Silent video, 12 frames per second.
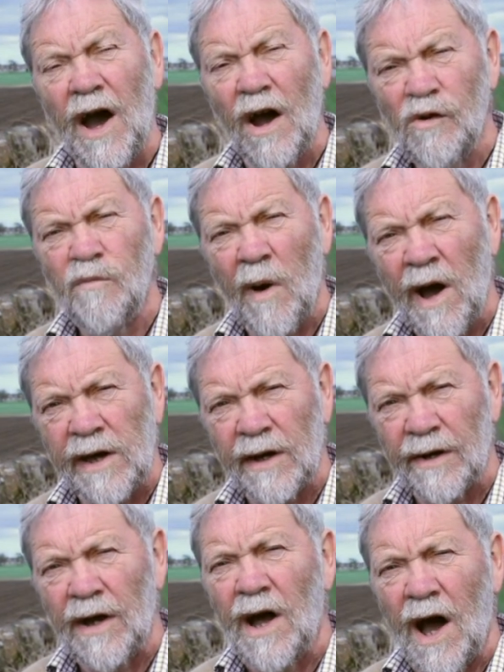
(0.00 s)
the
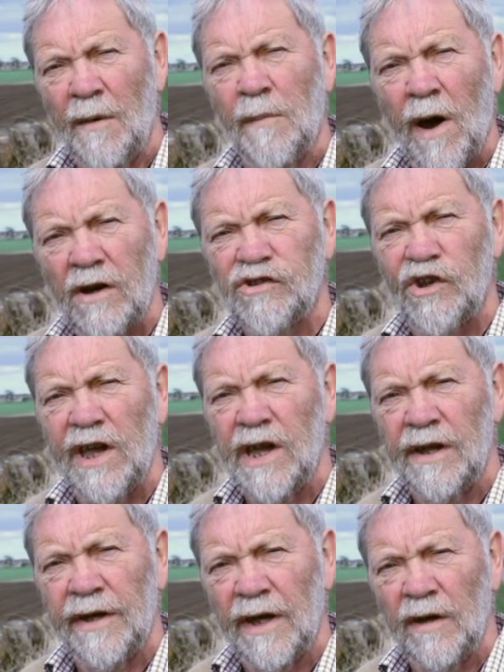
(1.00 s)
Howmire, a marshy
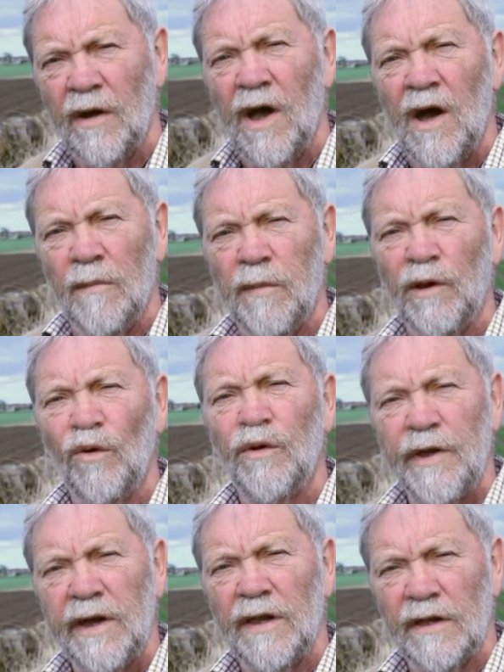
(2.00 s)
area
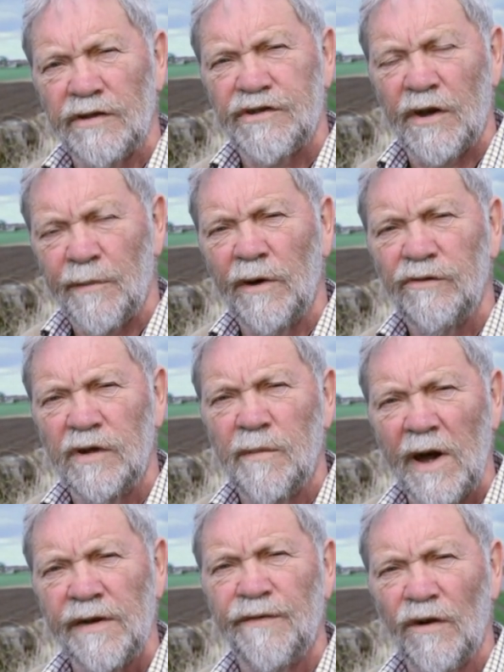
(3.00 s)
below the hill
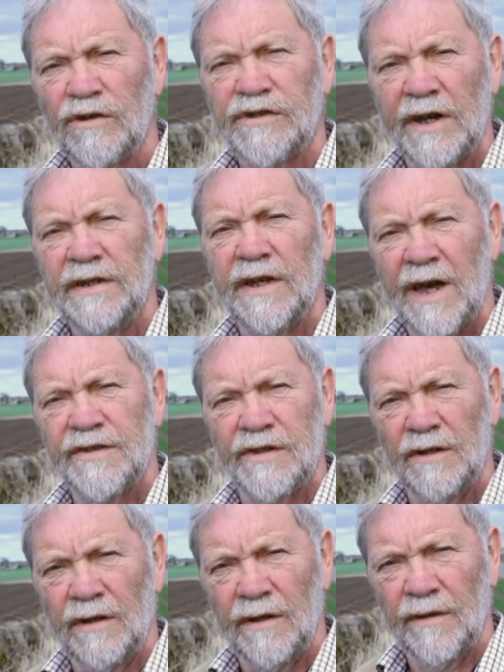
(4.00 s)
surmounted by Fa'side
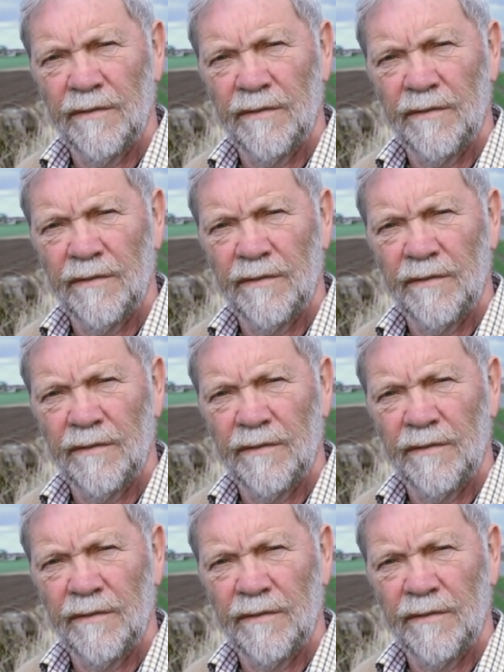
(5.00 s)
Castle.